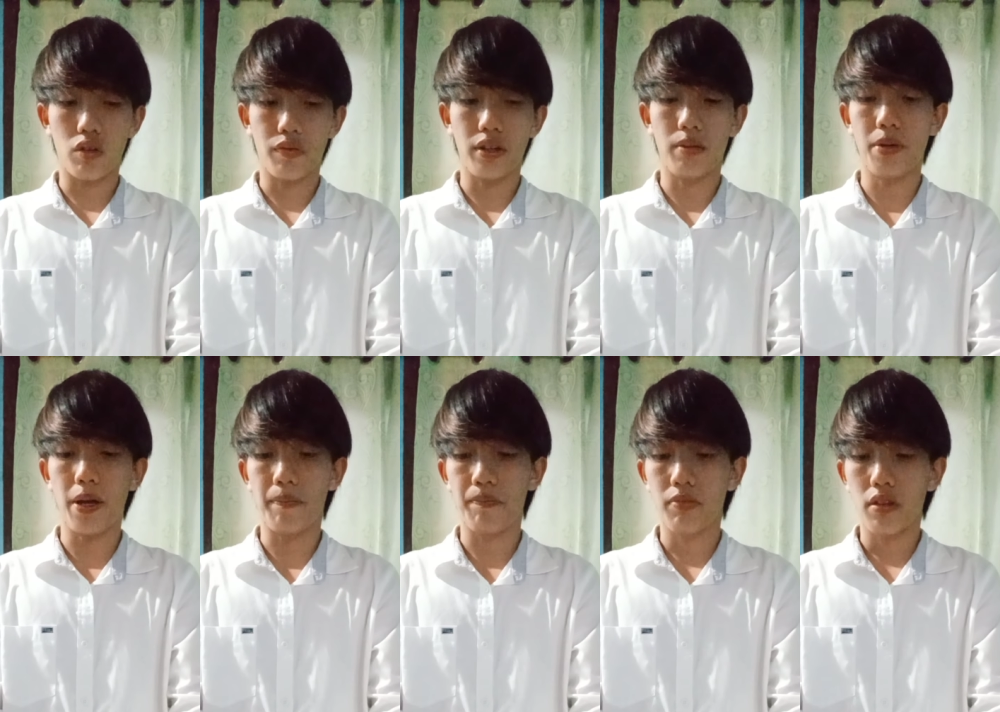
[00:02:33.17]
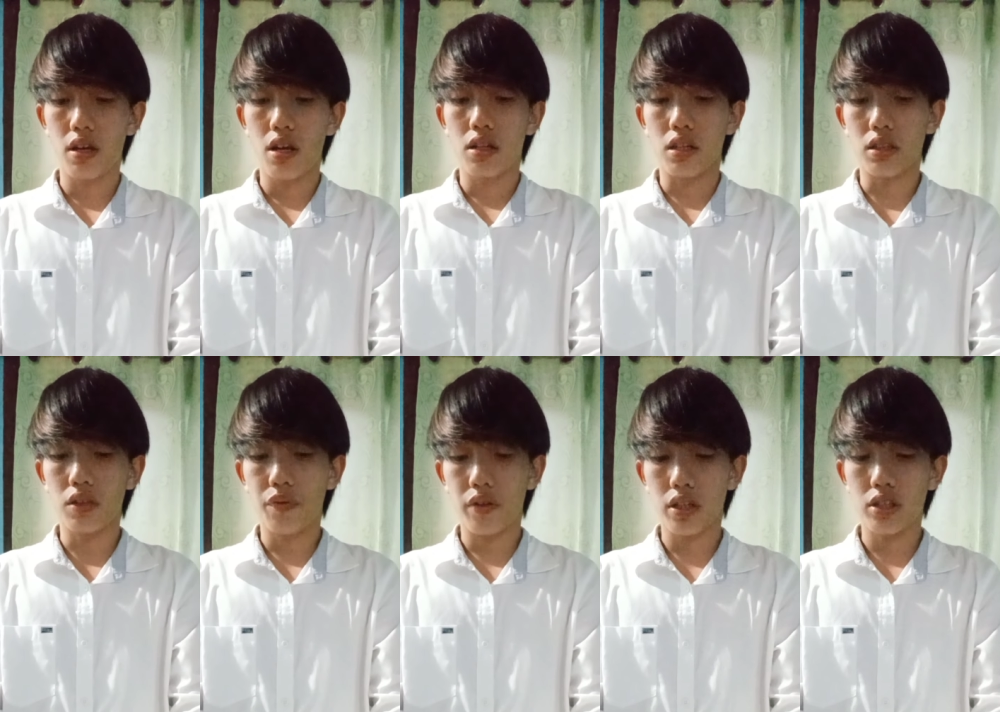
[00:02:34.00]
The difference between
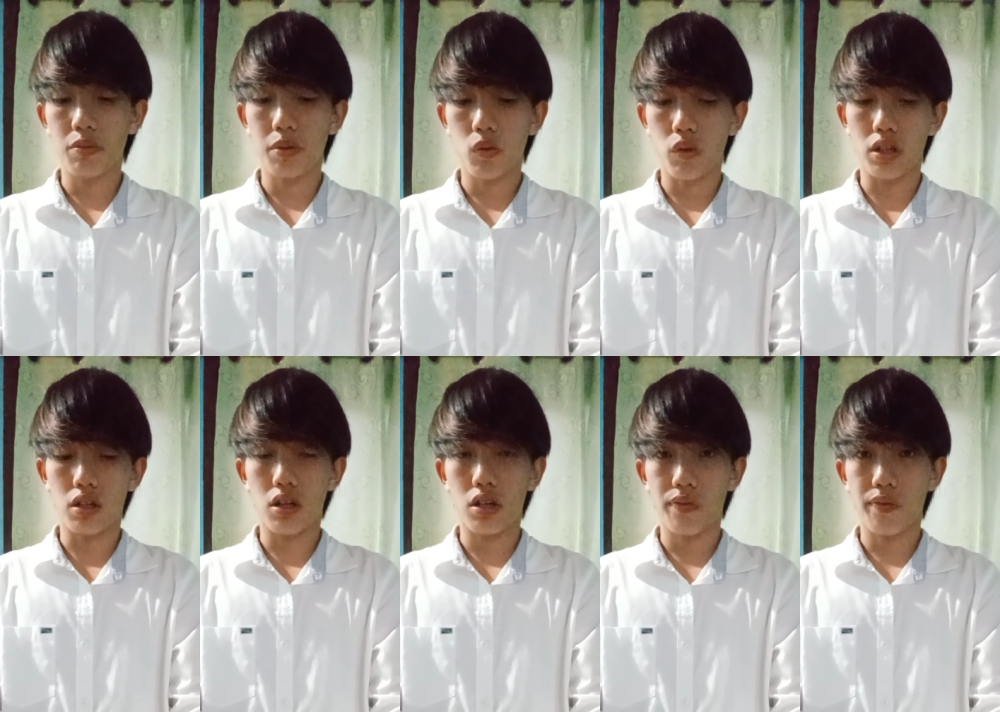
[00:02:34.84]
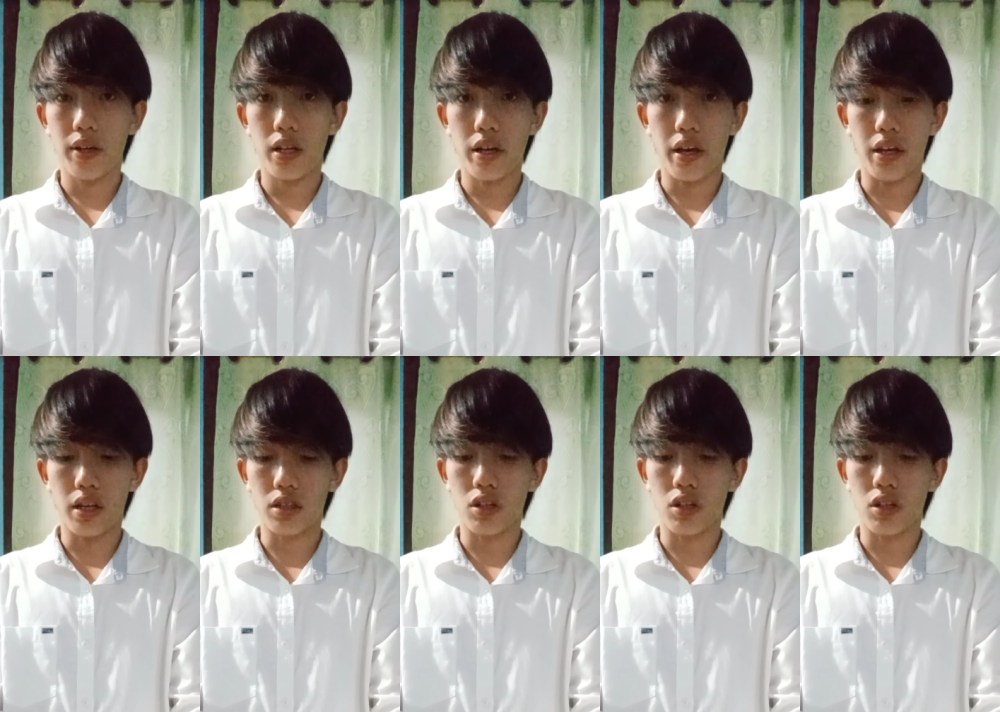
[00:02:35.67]
chlorophyll A and chlorophyll B.